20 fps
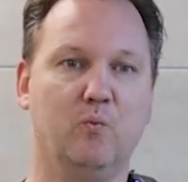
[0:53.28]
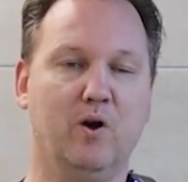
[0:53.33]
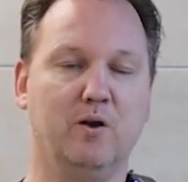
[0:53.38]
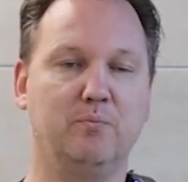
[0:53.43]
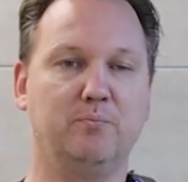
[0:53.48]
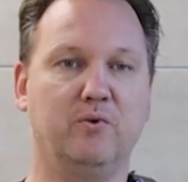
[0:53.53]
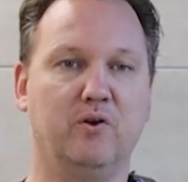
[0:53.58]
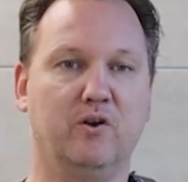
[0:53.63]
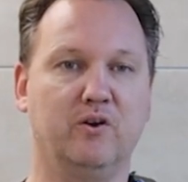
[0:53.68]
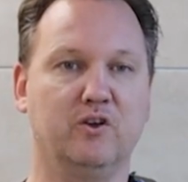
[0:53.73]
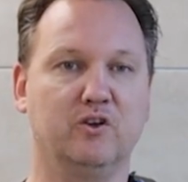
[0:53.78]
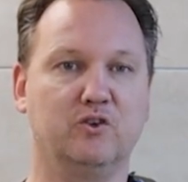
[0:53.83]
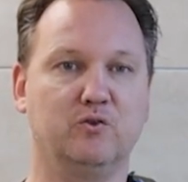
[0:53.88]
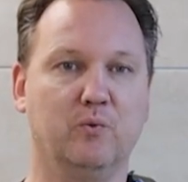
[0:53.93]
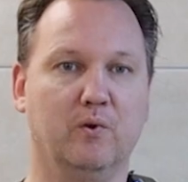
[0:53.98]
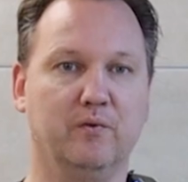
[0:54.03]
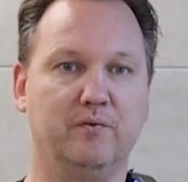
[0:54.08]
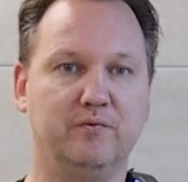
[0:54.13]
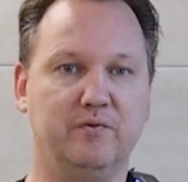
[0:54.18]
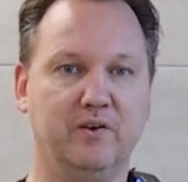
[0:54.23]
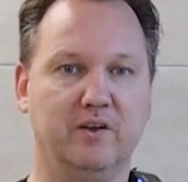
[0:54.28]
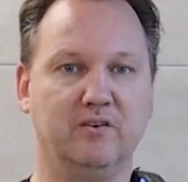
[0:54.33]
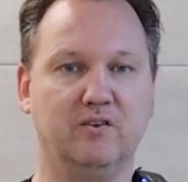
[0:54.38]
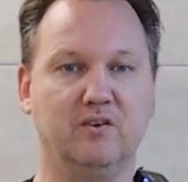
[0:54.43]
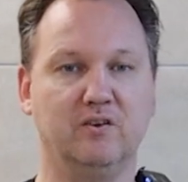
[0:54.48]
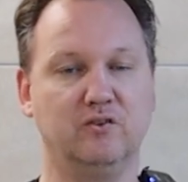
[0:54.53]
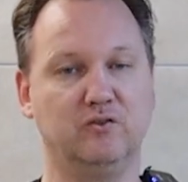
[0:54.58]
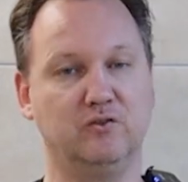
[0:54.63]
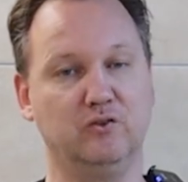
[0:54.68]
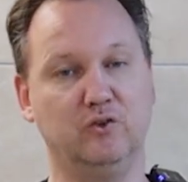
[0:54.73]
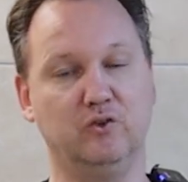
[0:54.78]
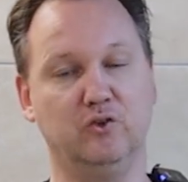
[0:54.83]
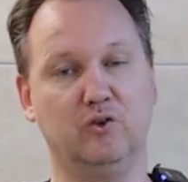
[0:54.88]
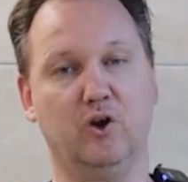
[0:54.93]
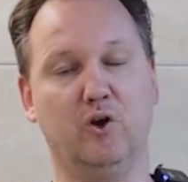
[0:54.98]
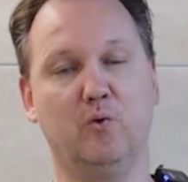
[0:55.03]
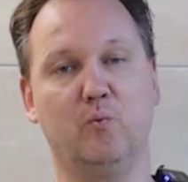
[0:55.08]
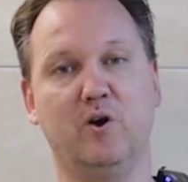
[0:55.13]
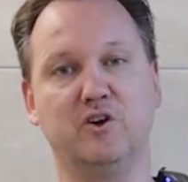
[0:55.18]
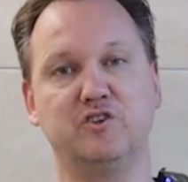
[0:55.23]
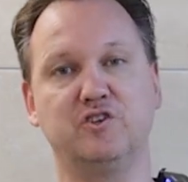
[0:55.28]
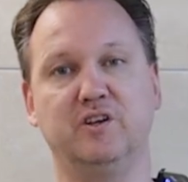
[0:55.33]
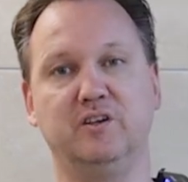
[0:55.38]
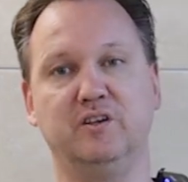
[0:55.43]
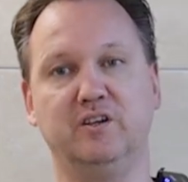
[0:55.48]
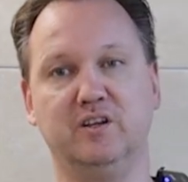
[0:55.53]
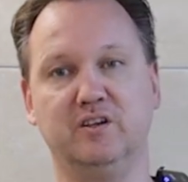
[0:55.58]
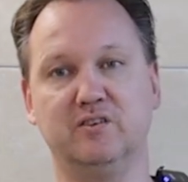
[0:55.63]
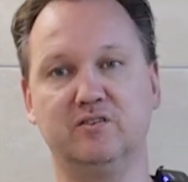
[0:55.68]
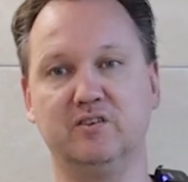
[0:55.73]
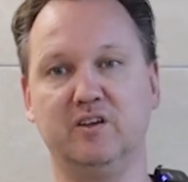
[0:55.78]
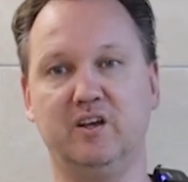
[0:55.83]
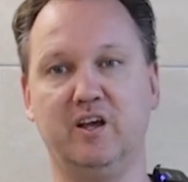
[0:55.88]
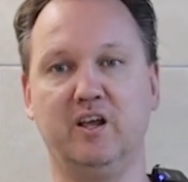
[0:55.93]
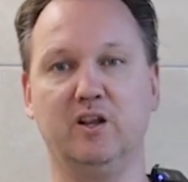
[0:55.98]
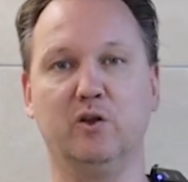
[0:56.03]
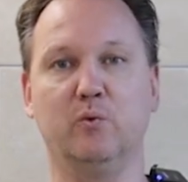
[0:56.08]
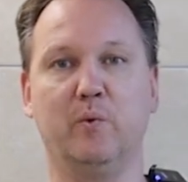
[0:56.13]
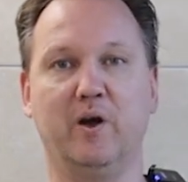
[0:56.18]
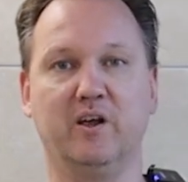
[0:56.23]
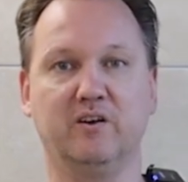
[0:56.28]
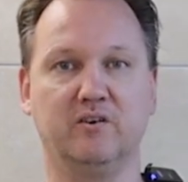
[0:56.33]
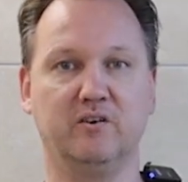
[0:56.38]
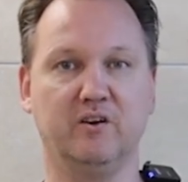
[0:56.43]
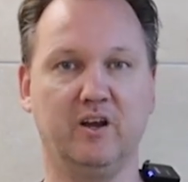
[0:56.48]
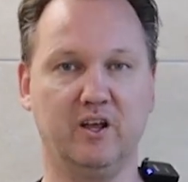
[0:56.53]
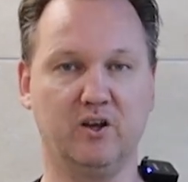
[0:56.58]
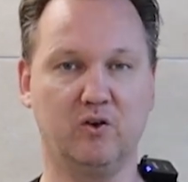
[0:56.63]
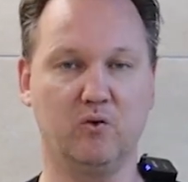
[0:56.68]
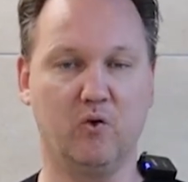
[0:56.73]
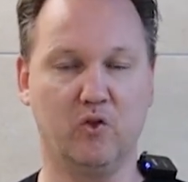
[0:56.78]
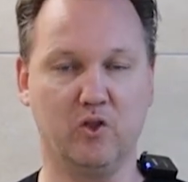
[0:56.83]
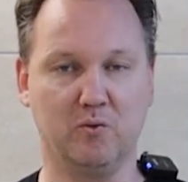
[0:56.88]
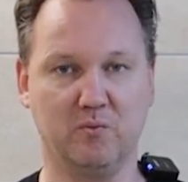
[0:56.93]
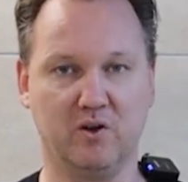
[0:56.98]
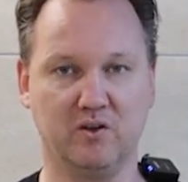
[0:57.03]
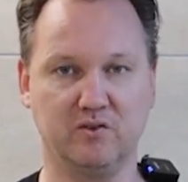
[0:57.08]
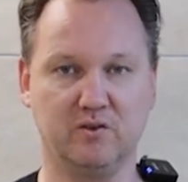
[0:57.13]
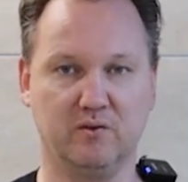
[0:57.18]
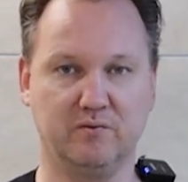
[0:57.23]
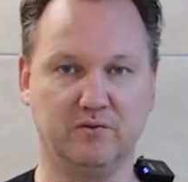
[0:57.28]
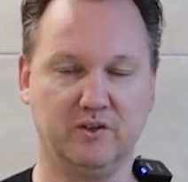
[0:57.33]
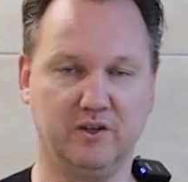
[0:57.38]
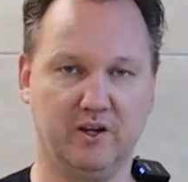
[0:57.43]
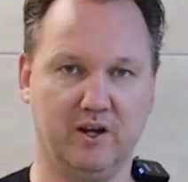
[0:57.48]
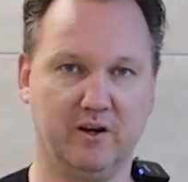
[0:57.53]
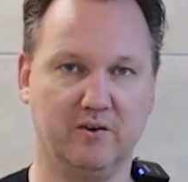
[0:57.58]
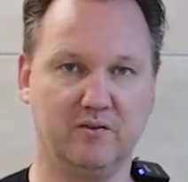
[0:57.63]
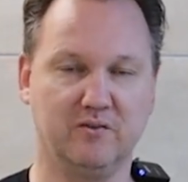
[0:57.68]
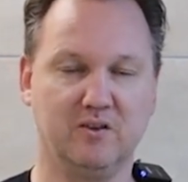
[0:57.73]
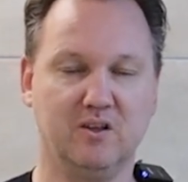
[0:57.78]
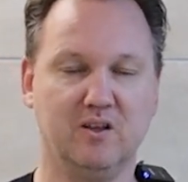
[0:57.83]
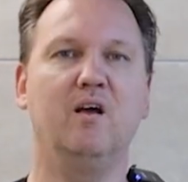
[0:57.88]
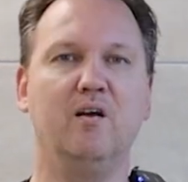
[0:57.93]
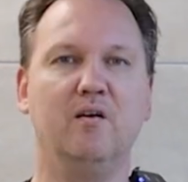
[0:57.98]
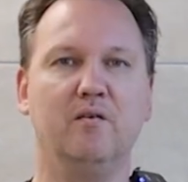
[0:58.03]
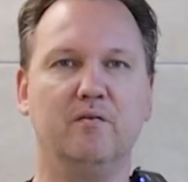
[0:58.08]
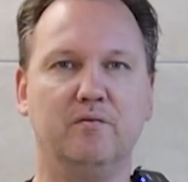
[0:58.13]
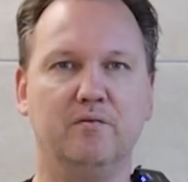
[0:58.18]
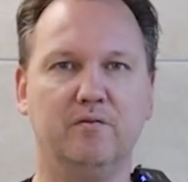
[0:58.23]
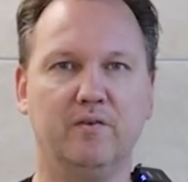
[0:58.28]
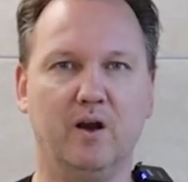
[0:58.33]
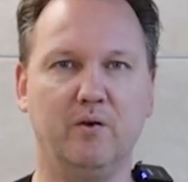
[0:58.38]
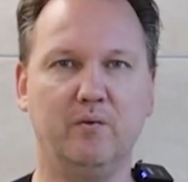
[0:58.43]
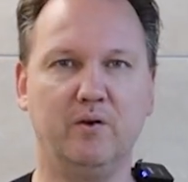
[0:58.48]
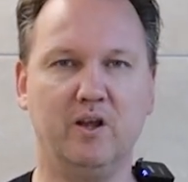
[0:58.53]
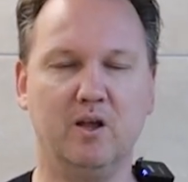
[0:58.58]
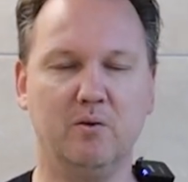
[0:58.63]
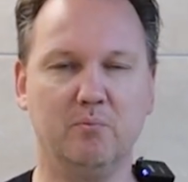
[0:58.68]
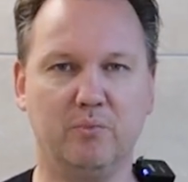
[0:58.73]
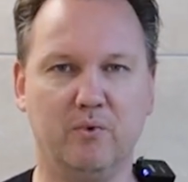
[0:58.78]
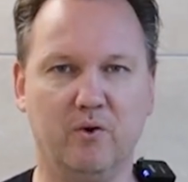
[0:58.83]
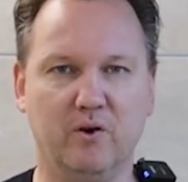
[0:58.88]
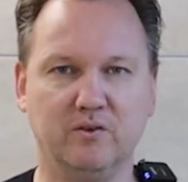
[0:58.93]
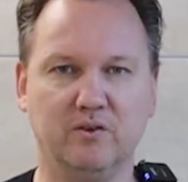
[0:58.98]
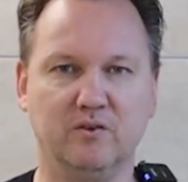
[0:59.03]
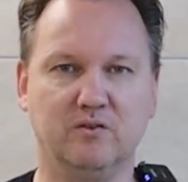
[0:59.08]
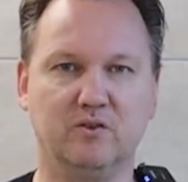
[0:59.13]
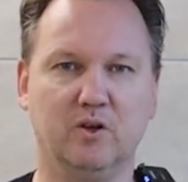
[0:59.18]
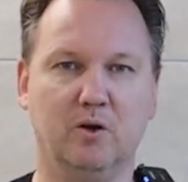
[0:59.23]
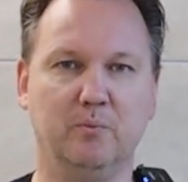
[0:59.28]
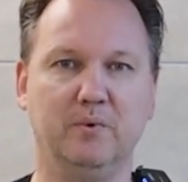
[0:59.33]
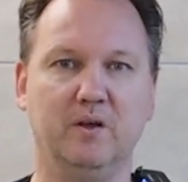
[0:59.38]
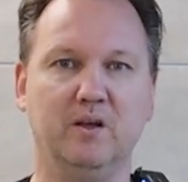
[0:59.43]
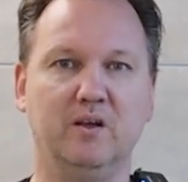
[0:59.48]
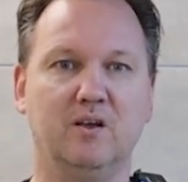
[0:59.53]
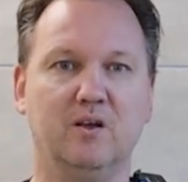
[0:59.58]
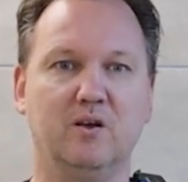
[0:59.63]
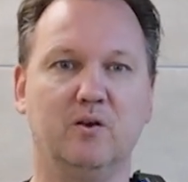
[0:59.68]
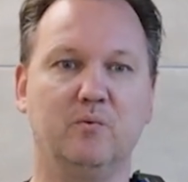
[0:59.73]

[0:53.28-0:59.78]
what products will fit to your washing needs in the wetter and colder months of the year. A very important topic